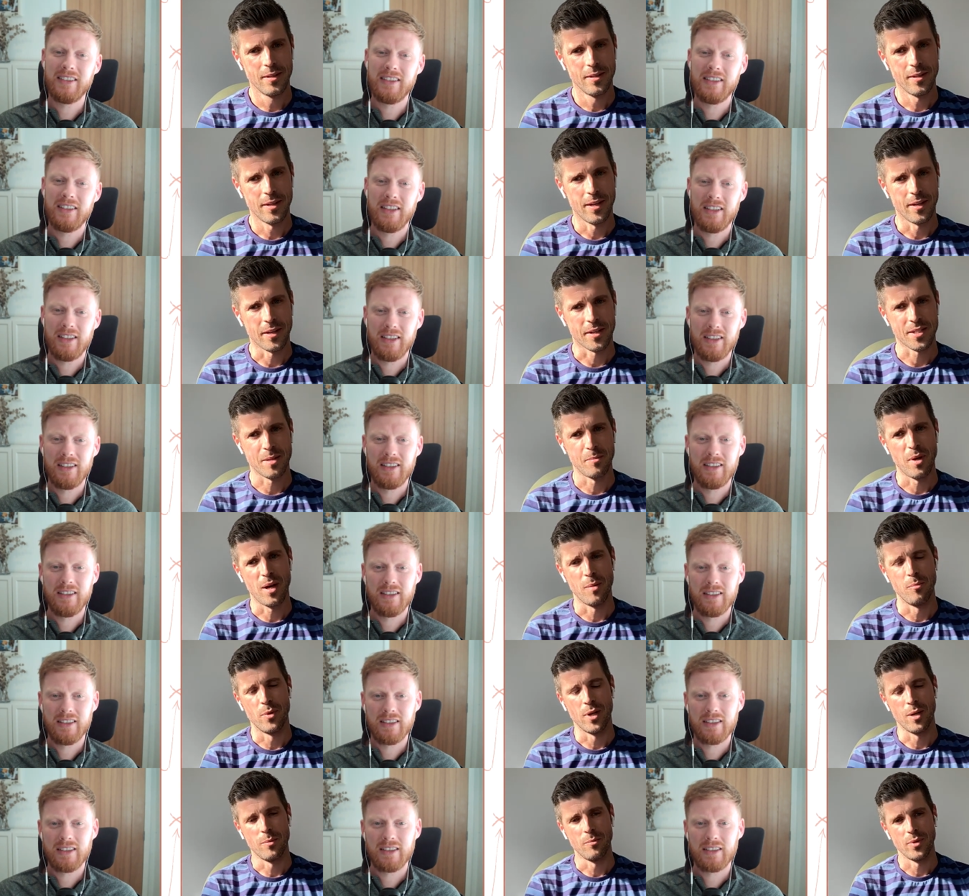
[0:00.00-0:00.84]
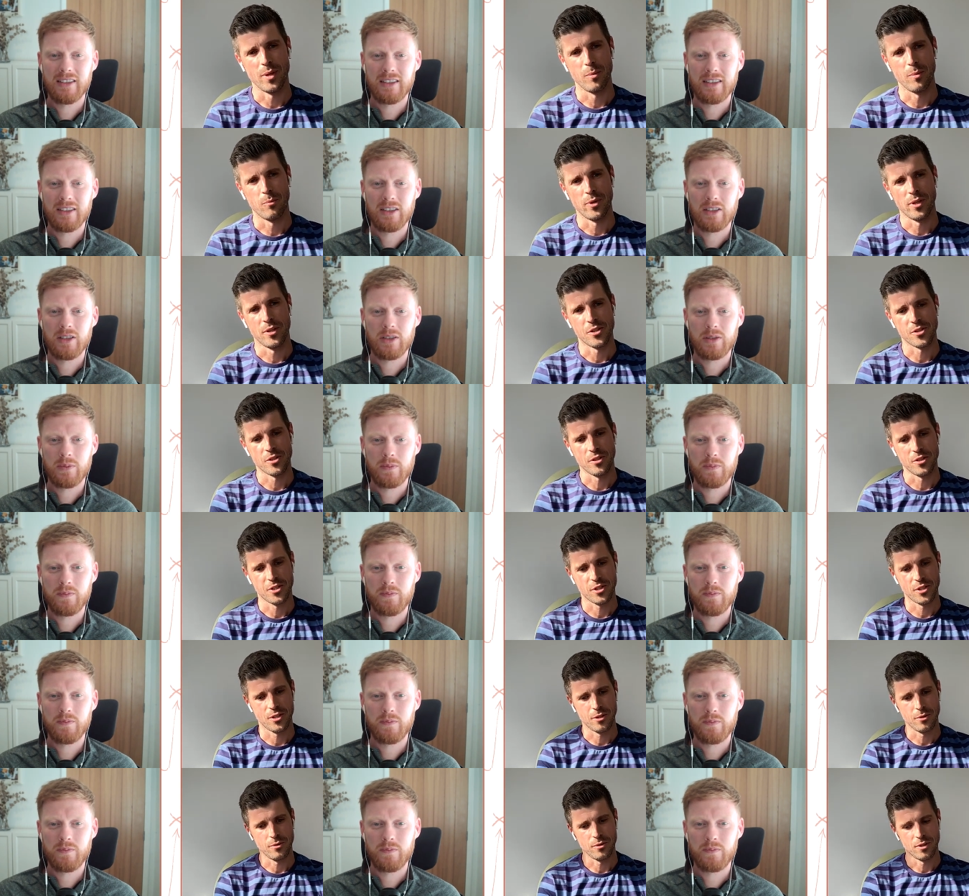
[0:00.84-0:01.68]
Speaker 1: Yeah, because I'm, I'm I'm registered
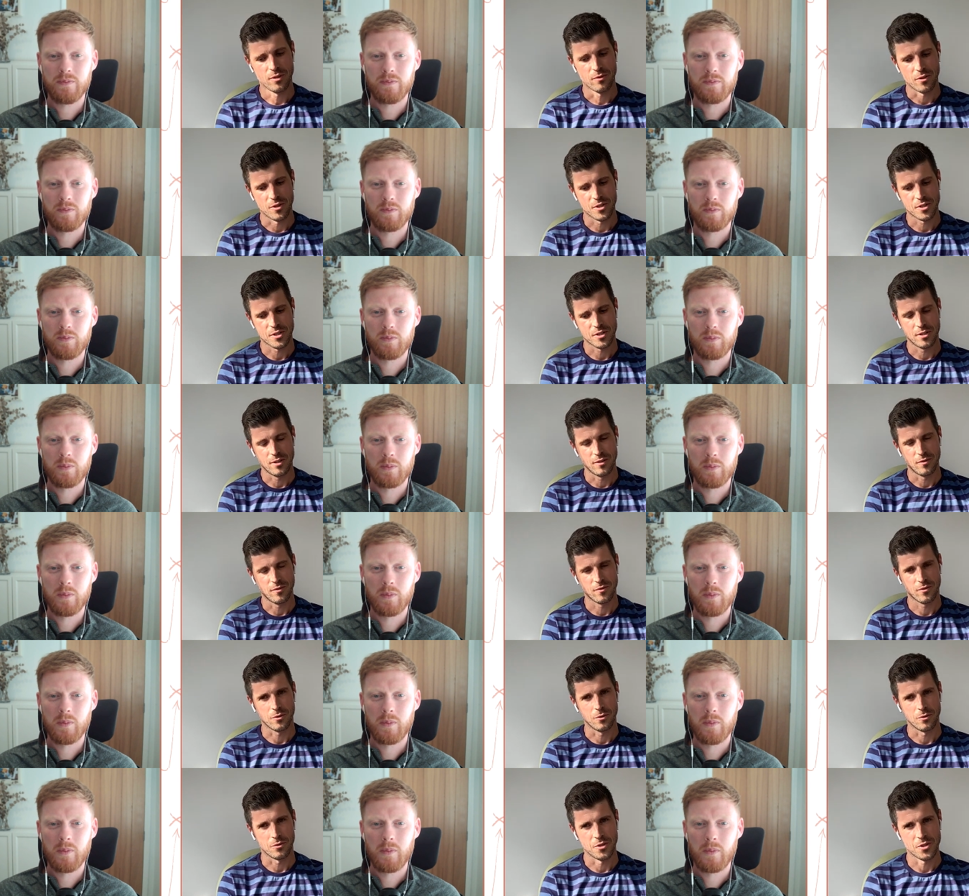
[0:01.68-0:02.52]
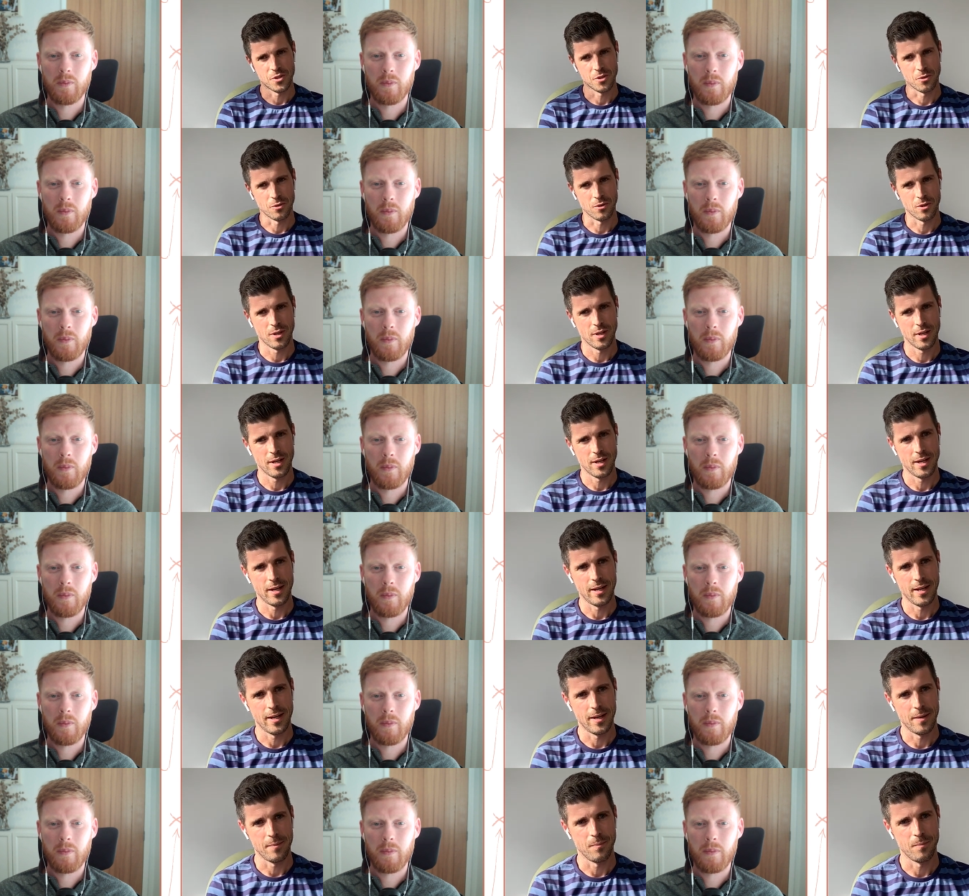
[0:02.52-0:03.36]
to University of Cote d'Azur,
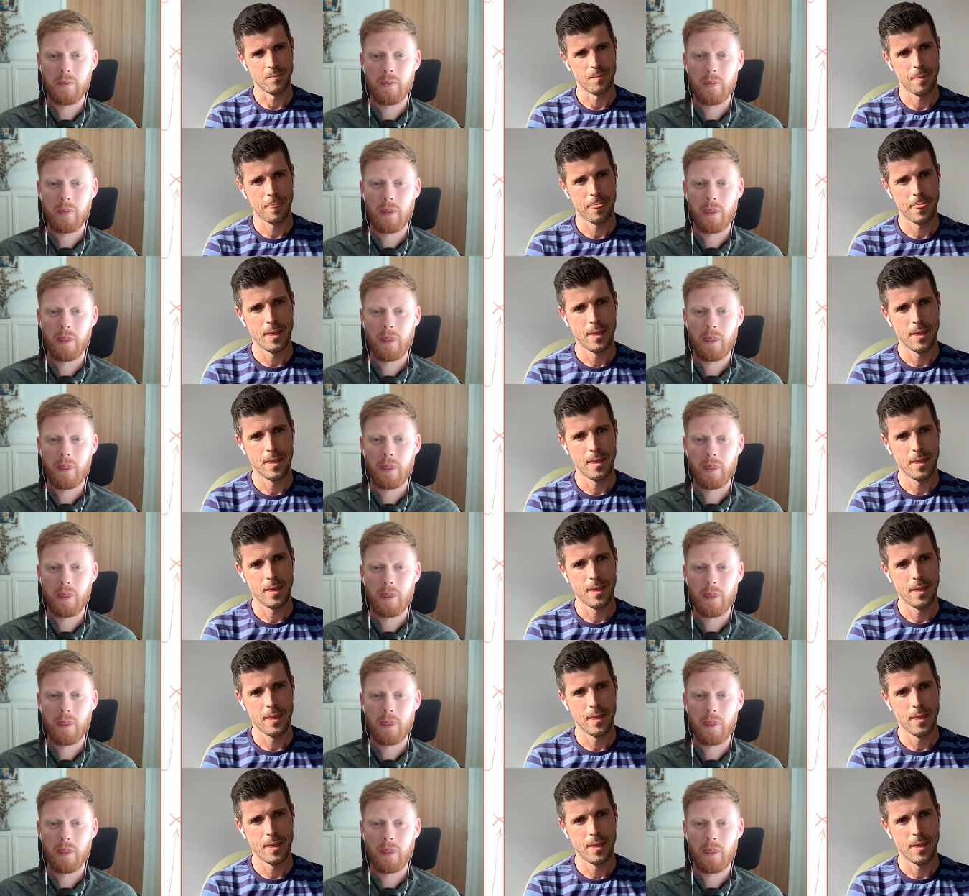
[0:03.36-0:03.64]
um,